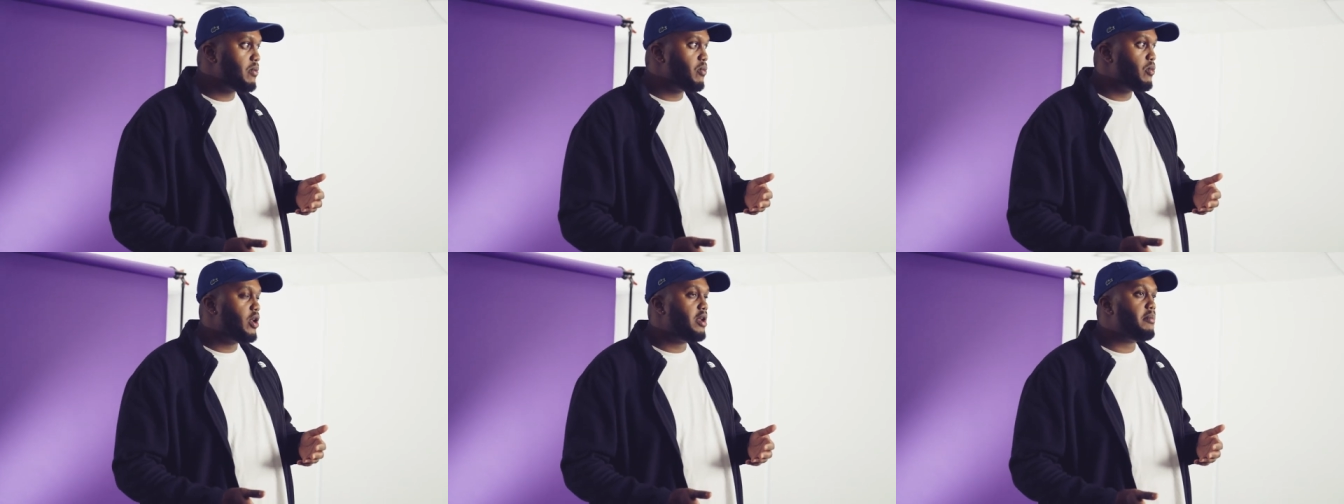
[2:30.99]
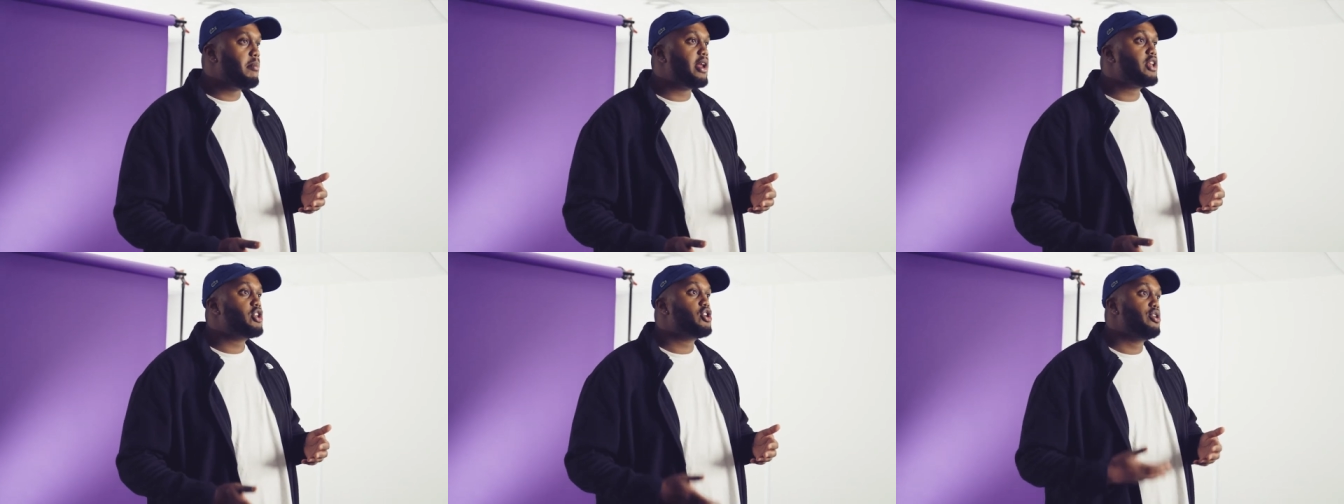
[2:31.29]
one
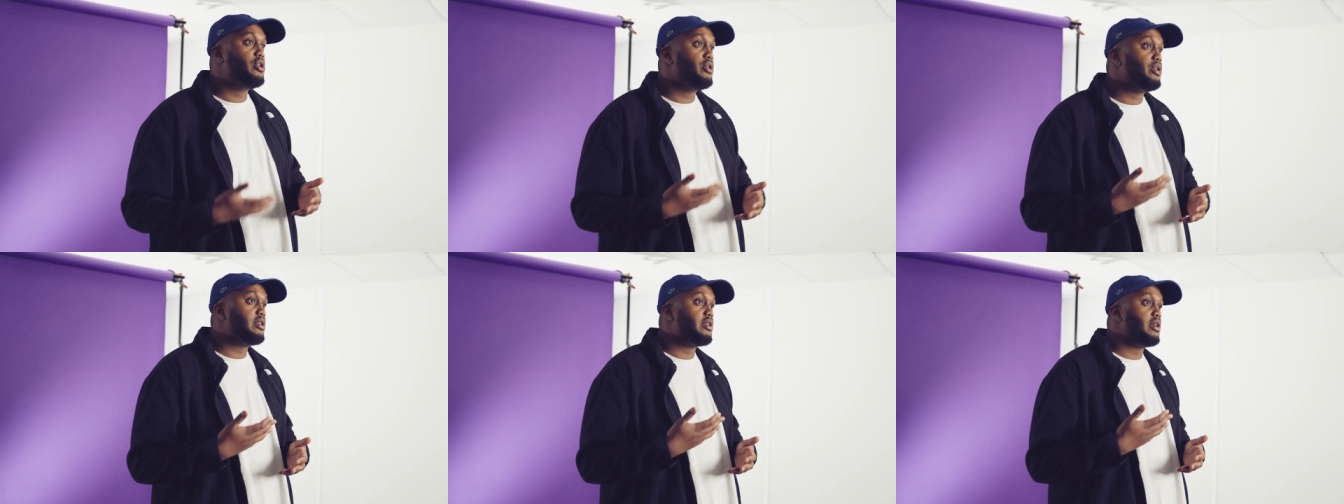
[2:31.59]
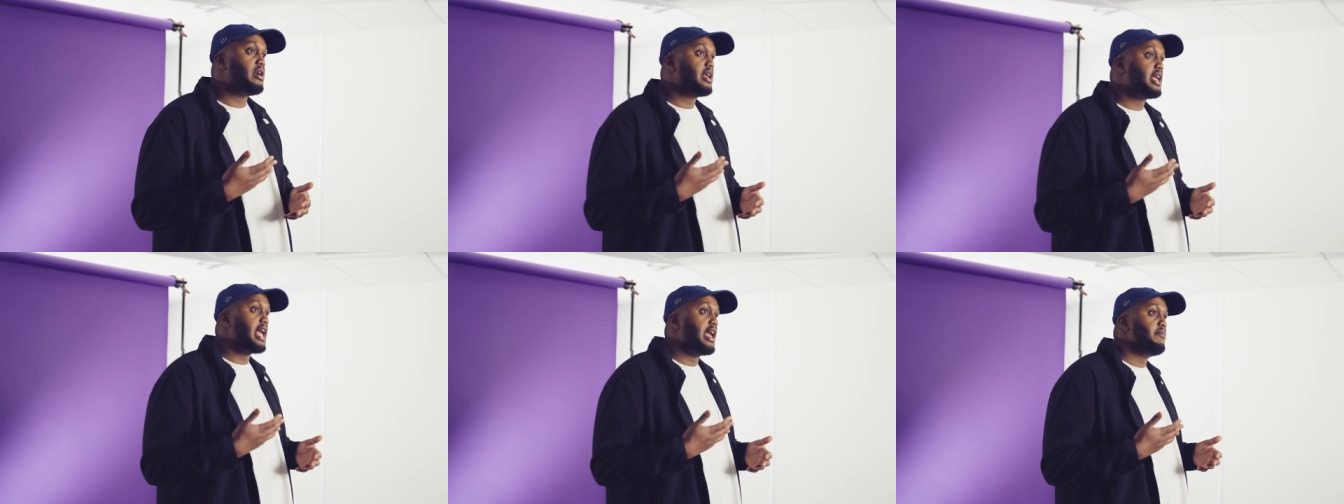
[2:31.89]
of my
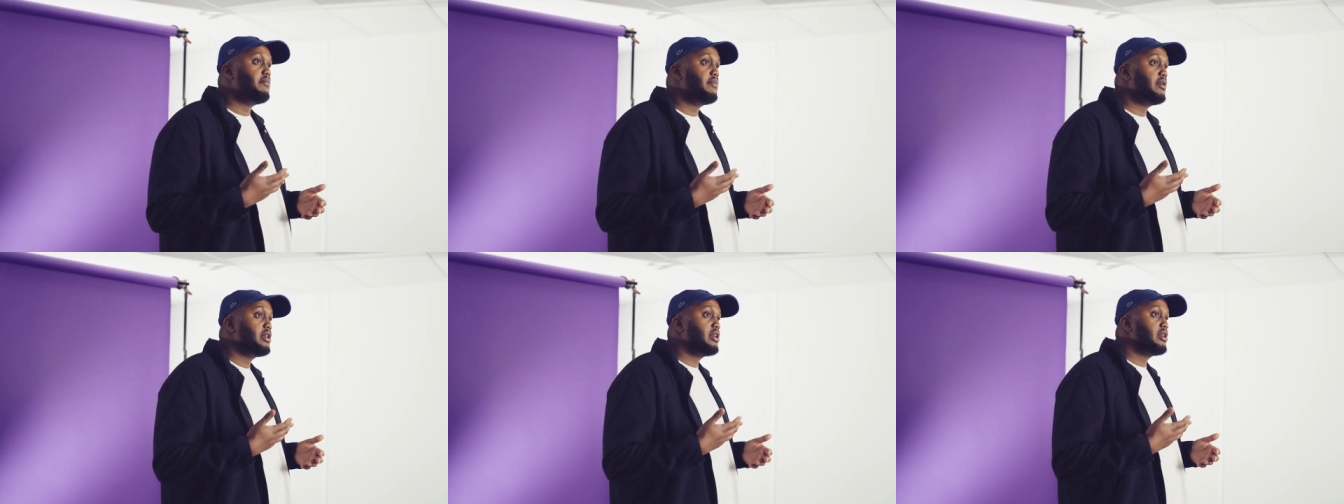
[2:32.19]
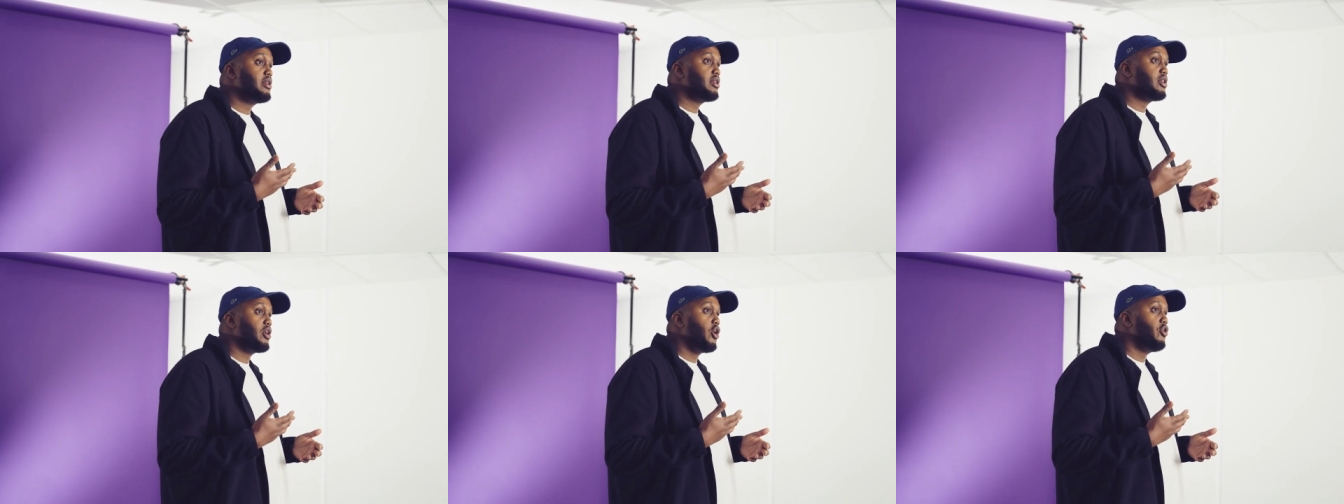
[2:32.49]
tutors gave,
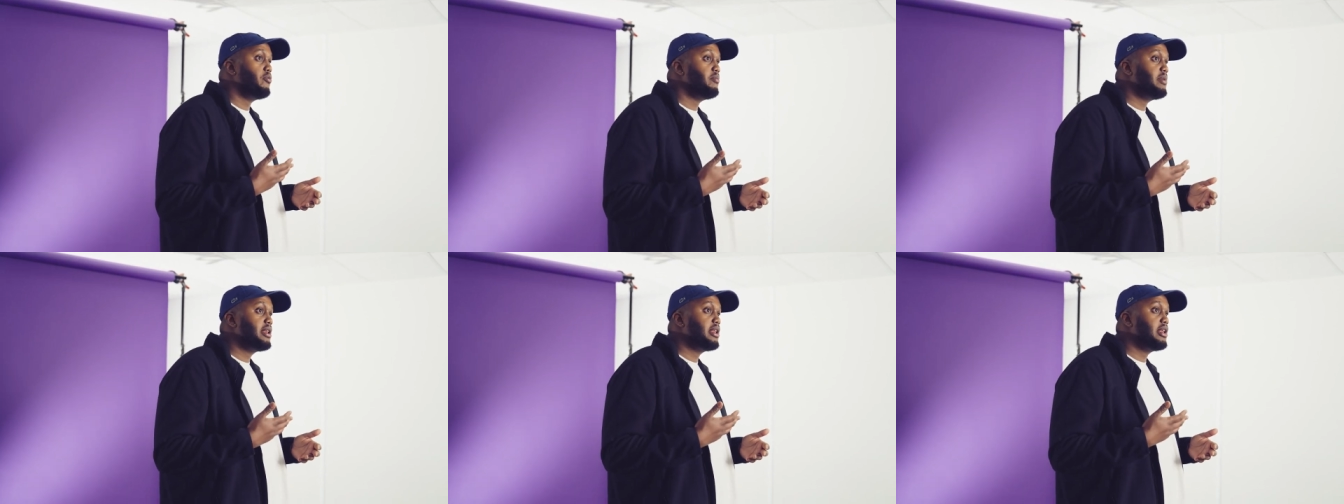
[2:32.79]
told me